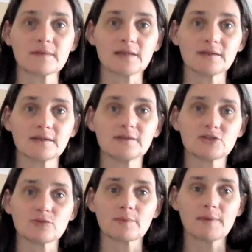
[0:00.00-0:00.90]
And
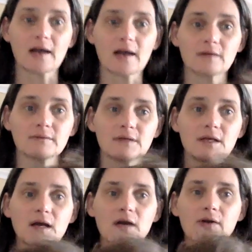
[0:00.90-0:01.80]
to repair.
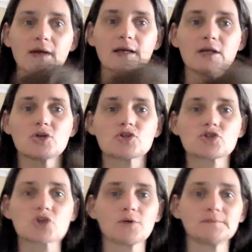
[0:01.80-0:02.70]
All right.
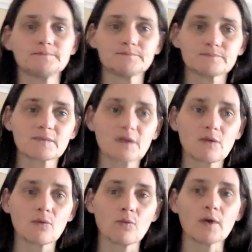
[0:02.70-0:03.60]
So
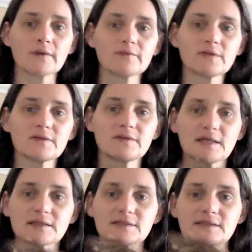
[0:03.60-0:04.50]
one of the
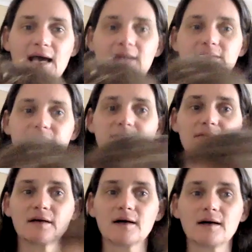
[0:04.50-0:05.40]
things that
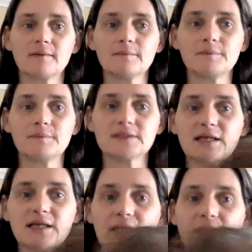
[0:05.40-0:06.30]

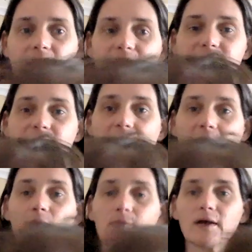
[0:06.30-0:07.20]
BCAAs
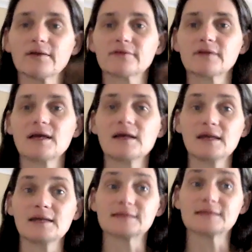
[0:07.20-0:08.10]
help with
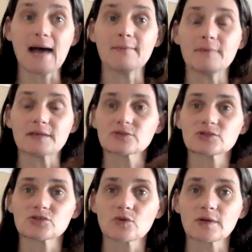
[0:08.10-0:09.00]
is that muscle
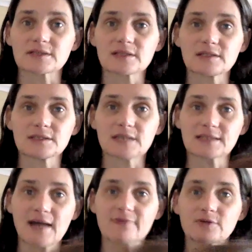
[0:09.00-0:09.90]
soreness in the days
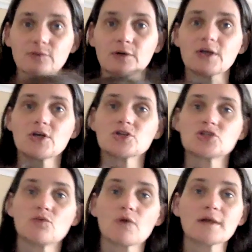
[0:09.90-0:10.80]
afterward. So
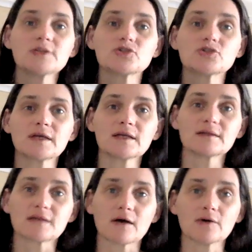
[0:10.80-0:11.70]
you want to drink it though.